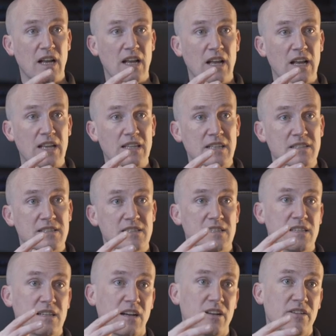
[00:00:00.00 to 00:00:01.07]
is
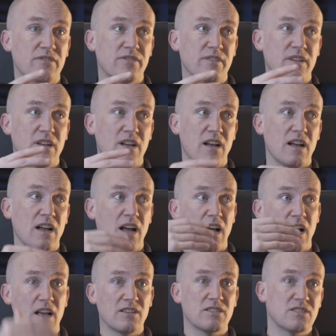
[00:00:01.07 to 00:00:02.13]
kind
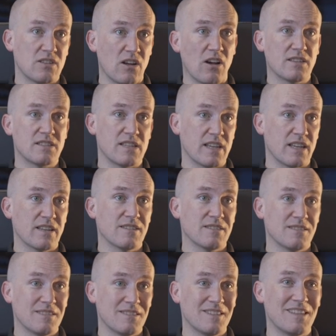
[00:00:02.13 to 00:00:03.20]
of starting
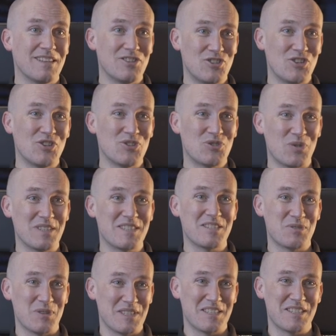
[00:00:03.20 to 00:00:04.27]
in June
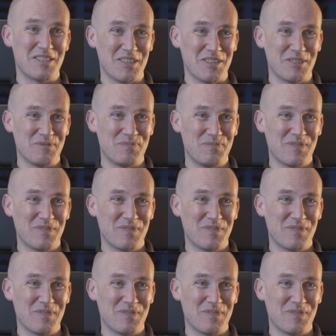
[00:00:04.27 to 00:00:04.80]
2022.